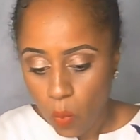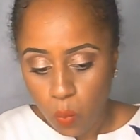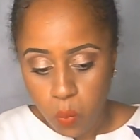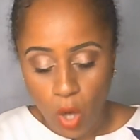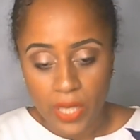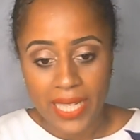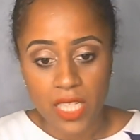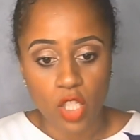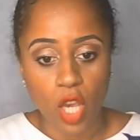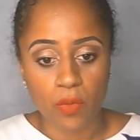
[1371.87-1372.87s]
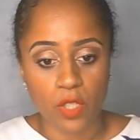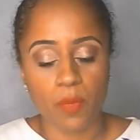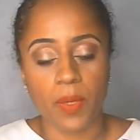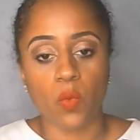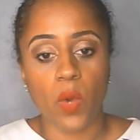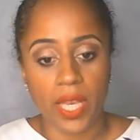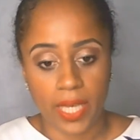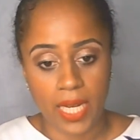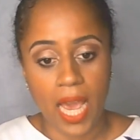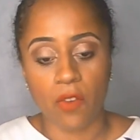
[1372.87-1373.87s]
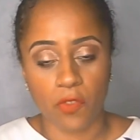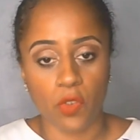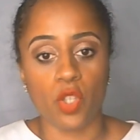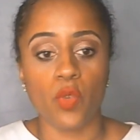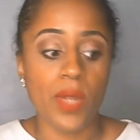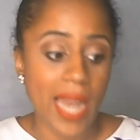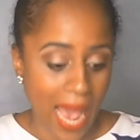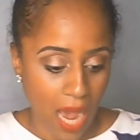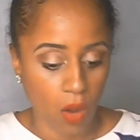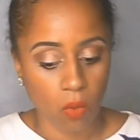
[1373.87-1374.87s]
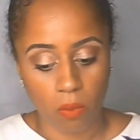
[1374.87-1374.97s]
what is going to be working out for you now.